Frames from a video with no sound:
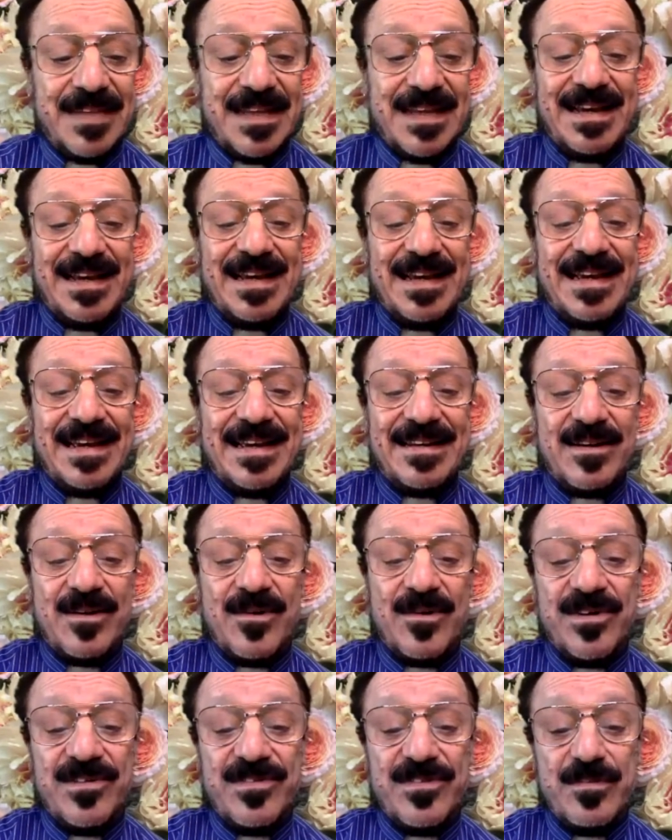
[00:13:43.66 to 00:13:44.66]
And A
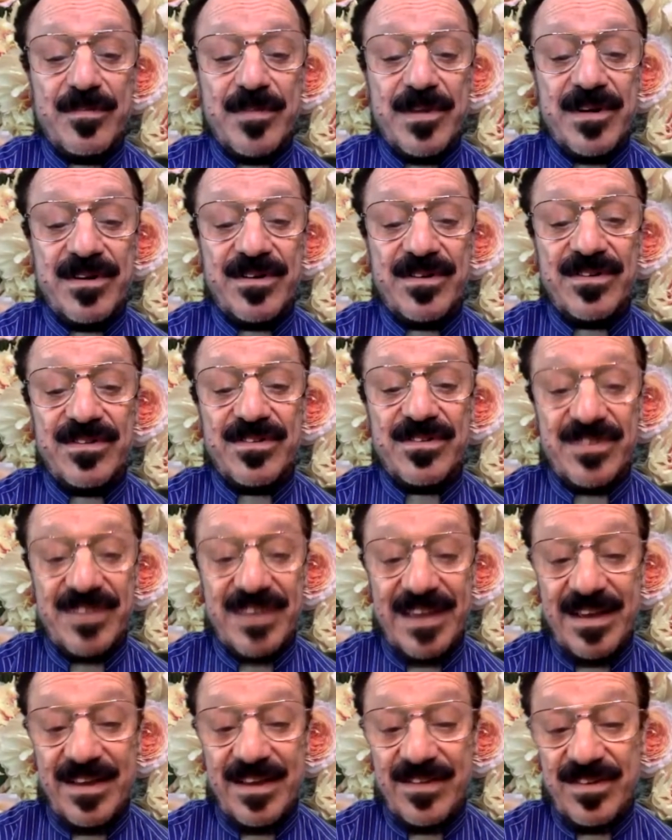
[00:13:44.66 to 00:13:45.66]
Course in Miracles
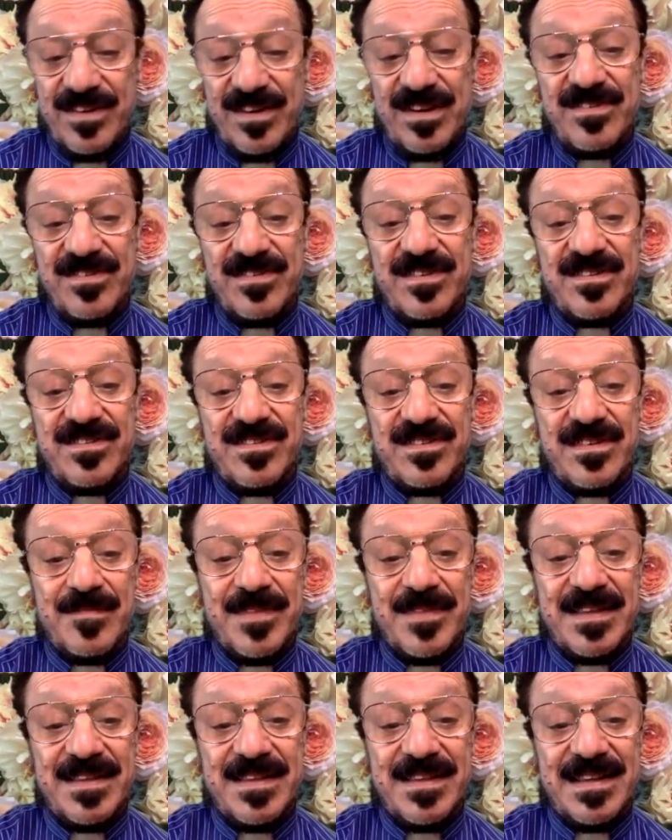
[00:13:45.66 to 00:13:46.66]
tells us, it's
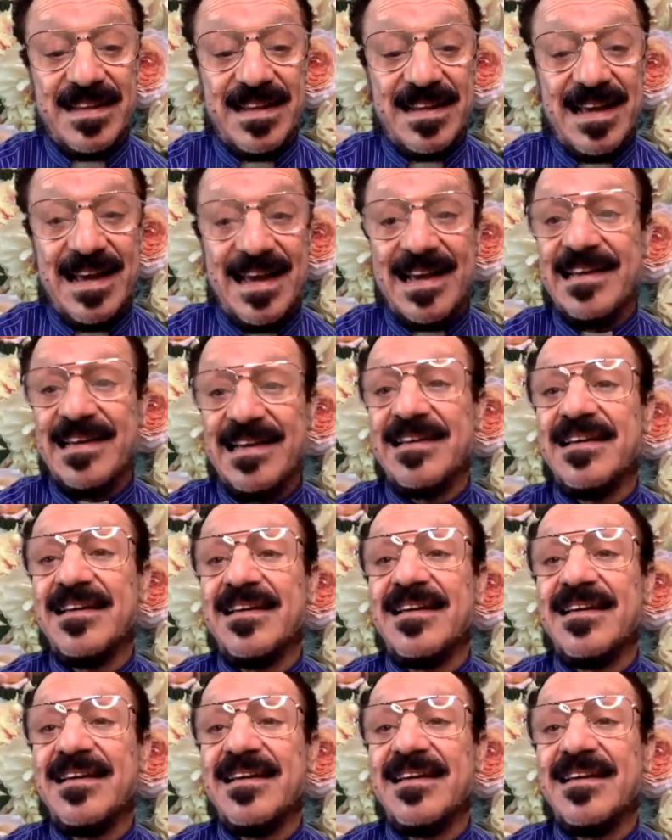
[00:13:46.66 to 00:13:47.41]
something that I,